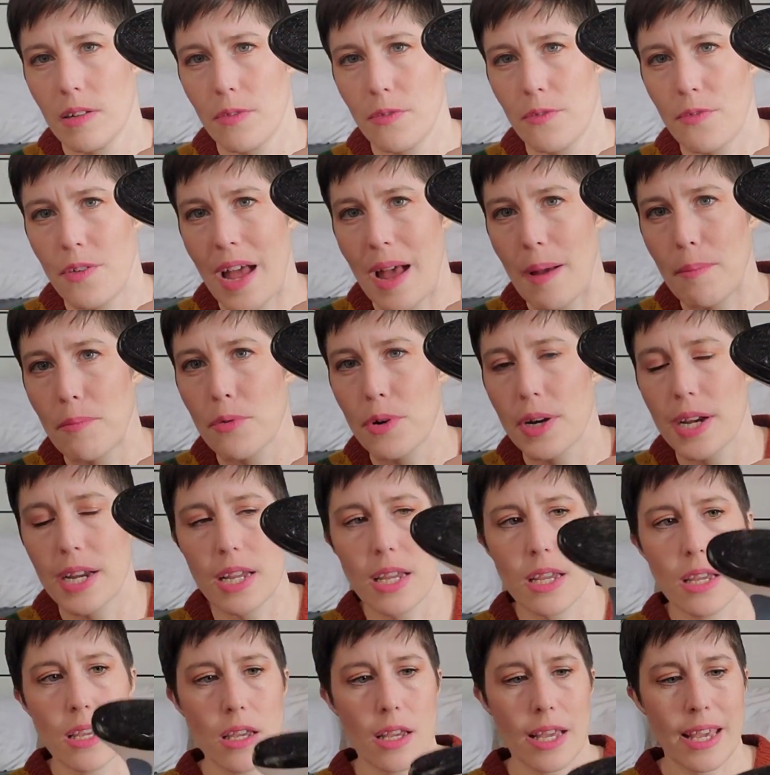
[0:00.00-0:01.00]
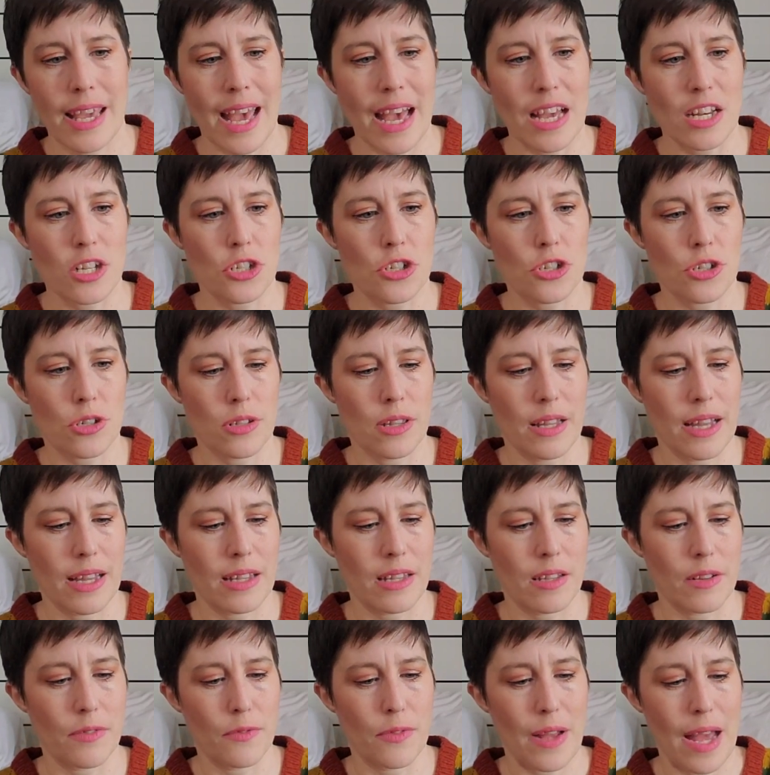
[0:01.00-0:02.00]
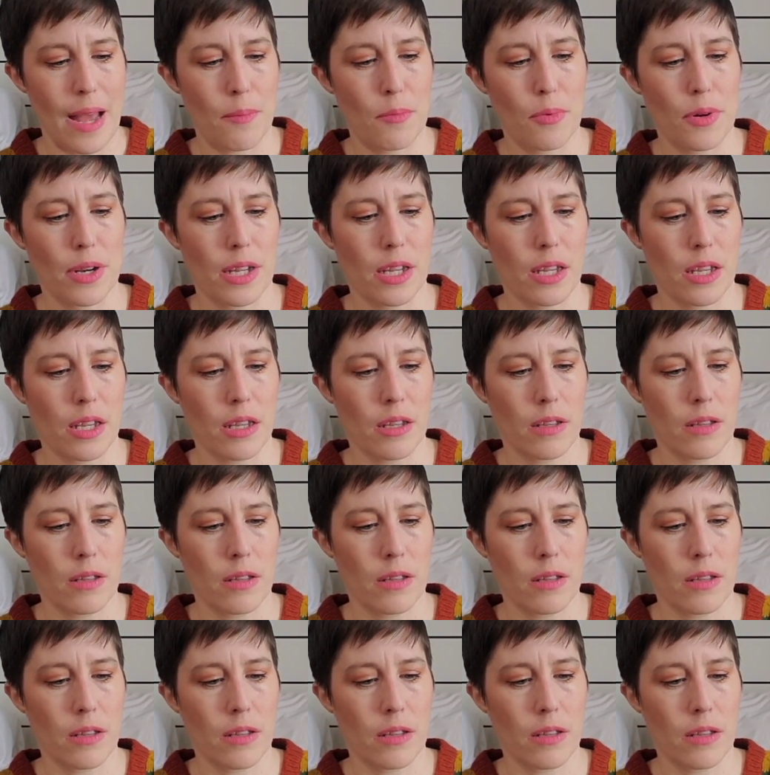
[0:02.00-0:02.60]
fabric catch, like the fabric